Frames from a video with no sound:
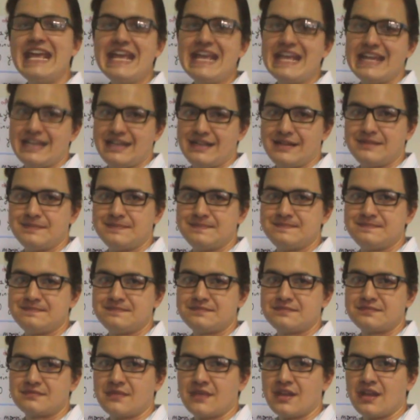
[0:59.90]
in.
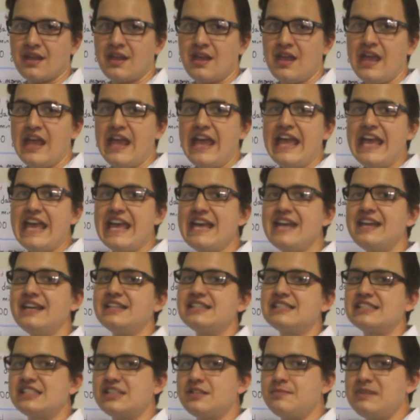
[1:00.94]
In
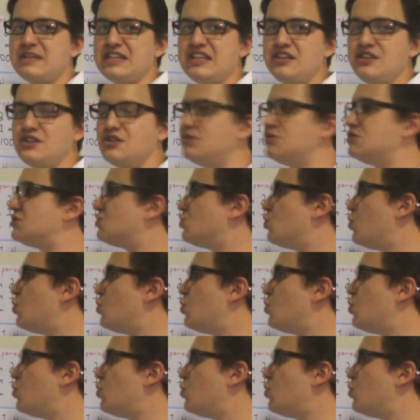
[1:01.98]
is to be used